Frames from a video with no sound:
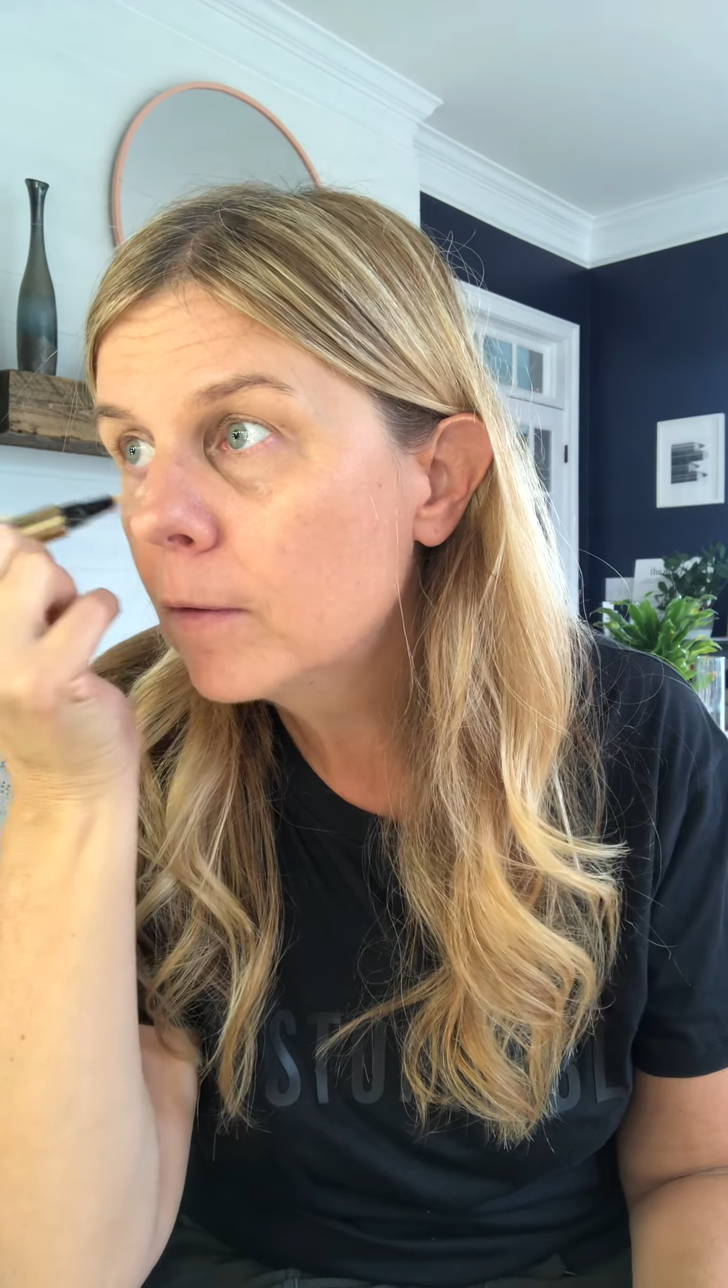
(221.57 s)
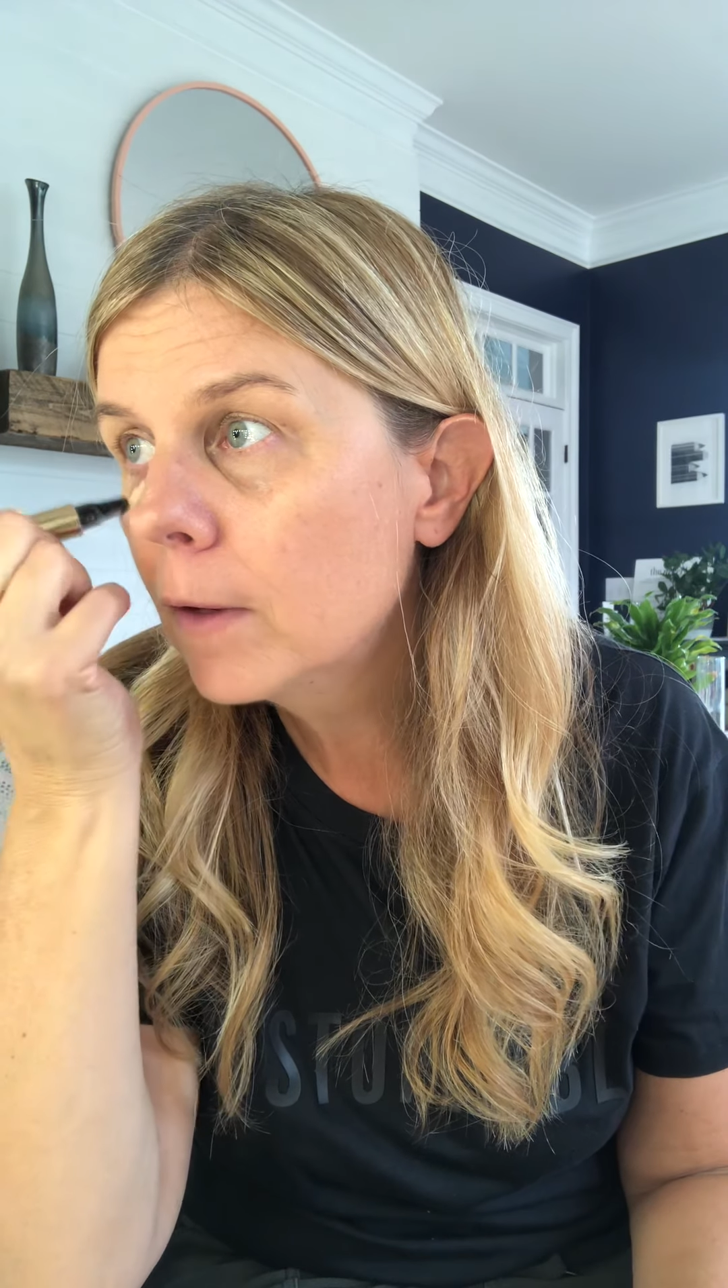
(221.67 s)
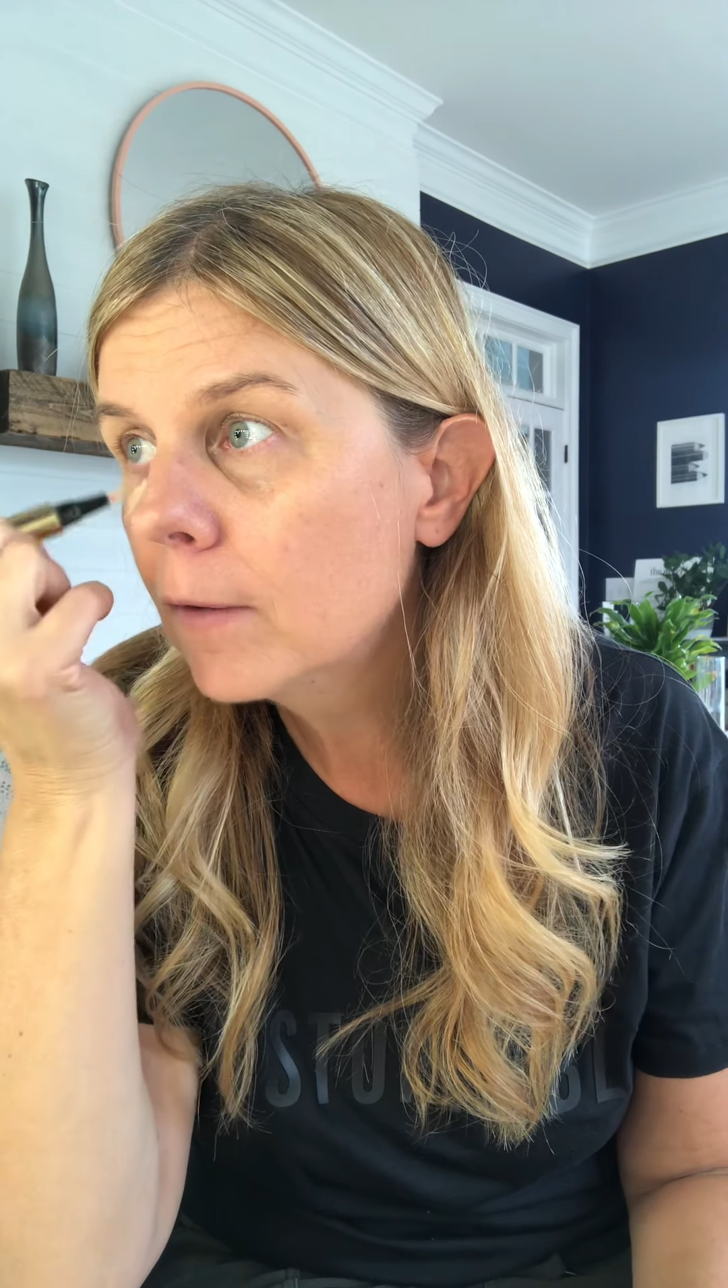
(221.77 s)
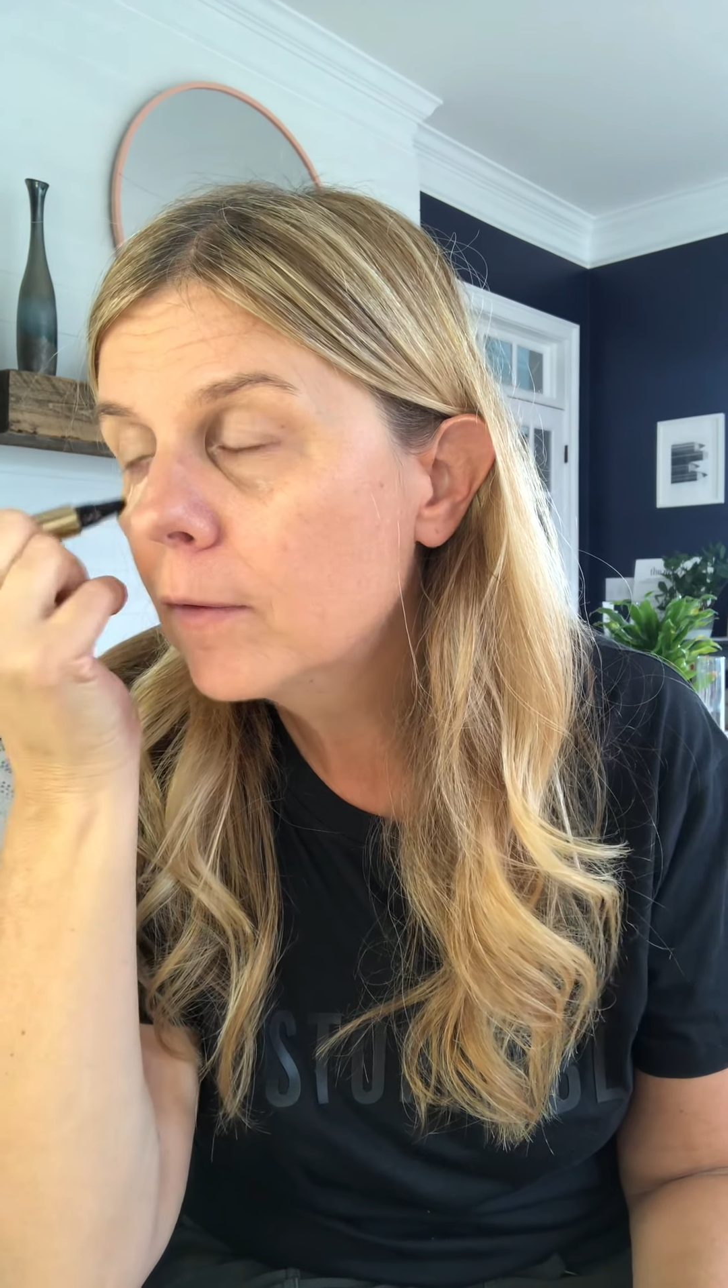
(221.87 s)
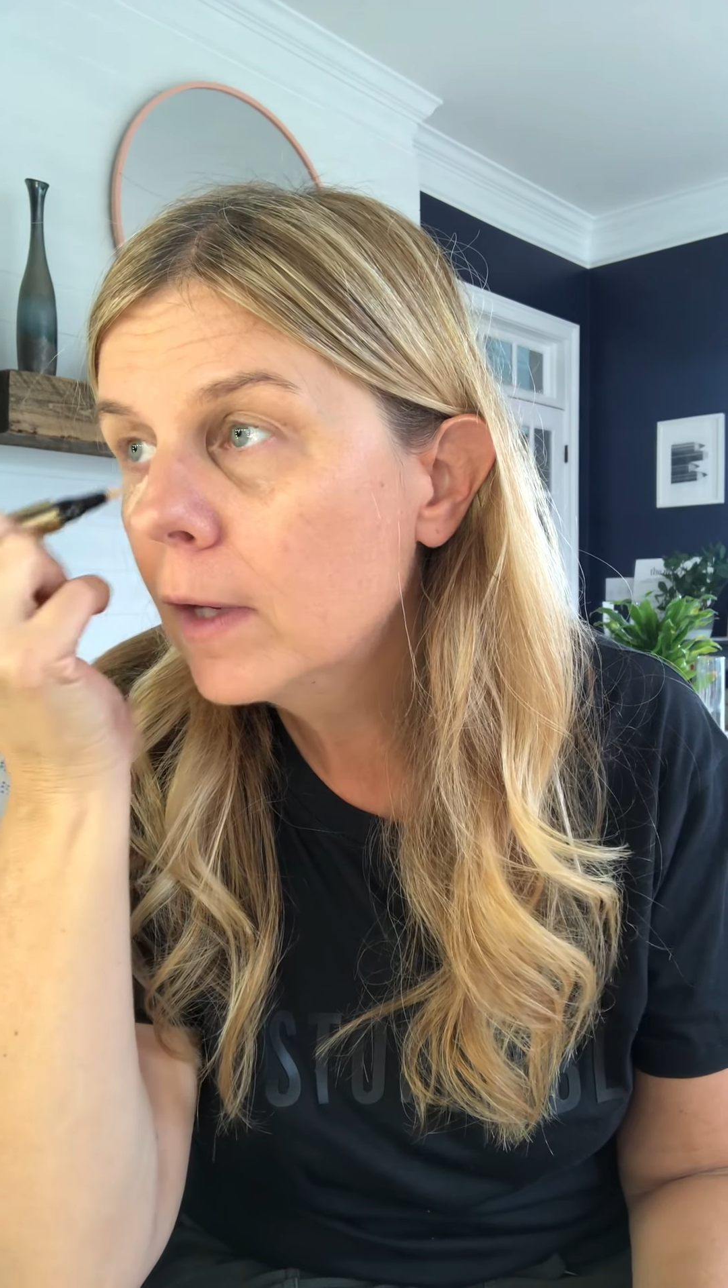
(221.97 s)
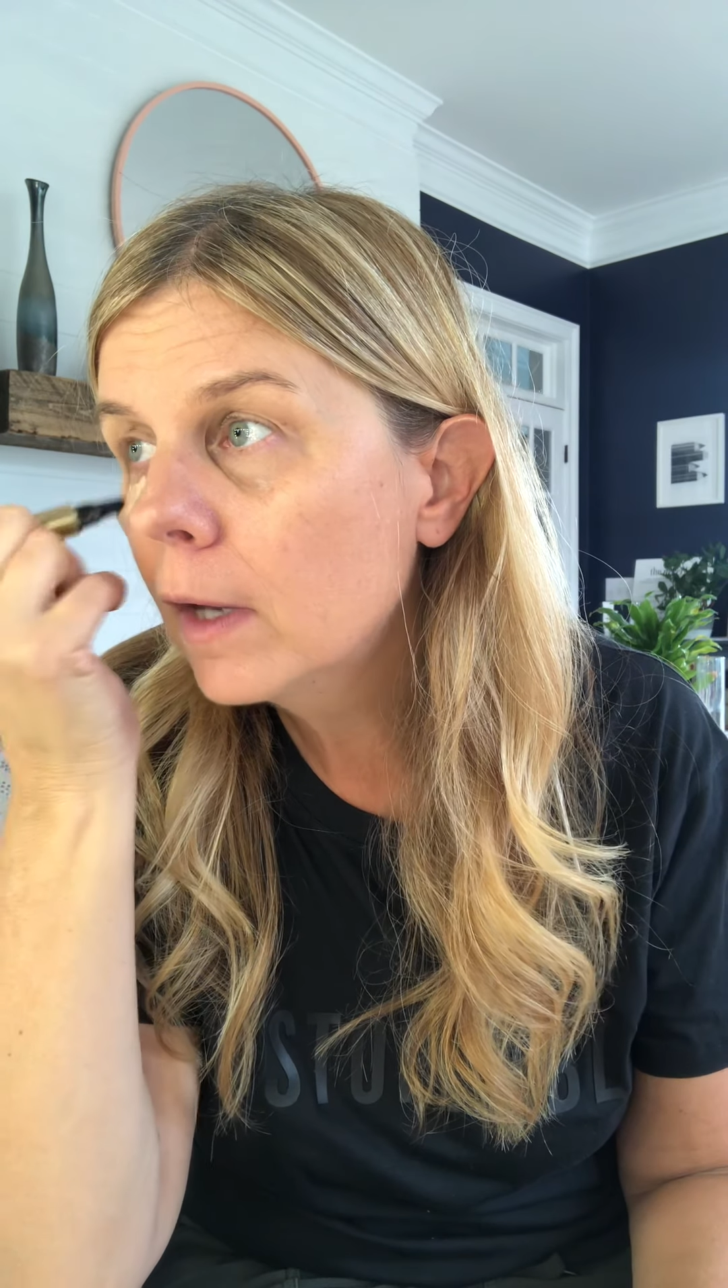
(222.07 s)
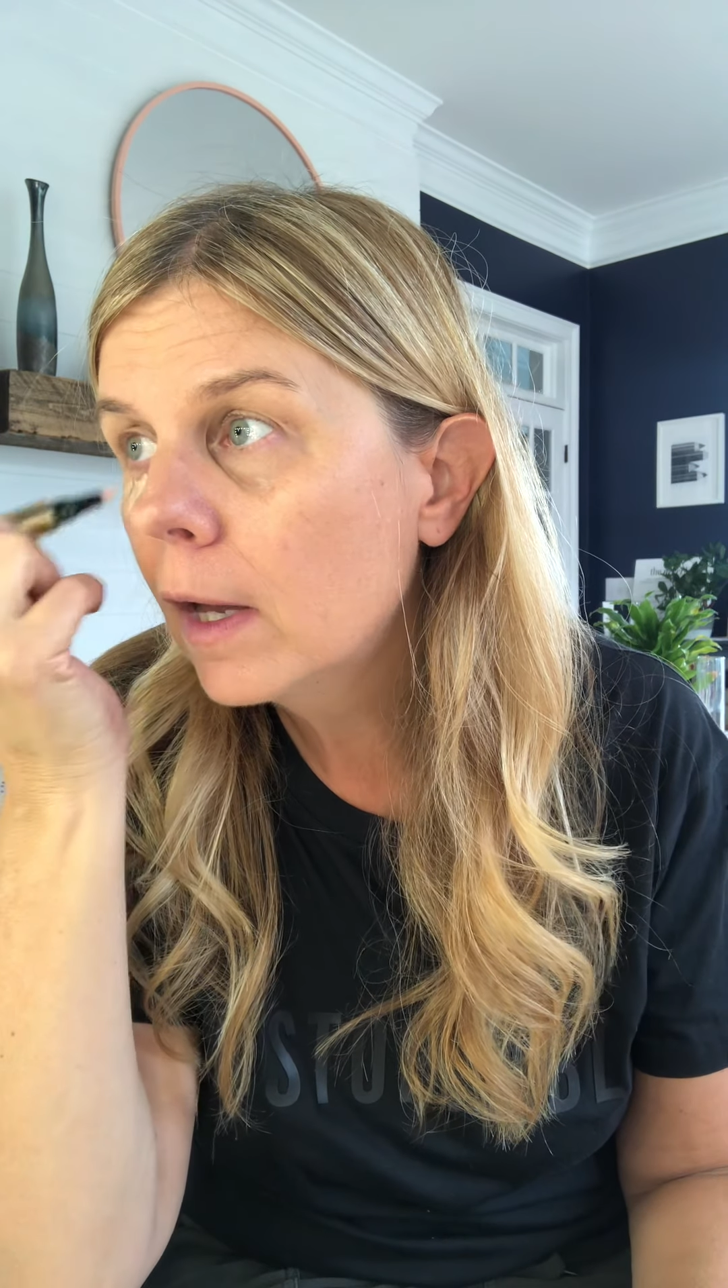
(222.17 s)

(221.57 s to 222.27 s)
addressing.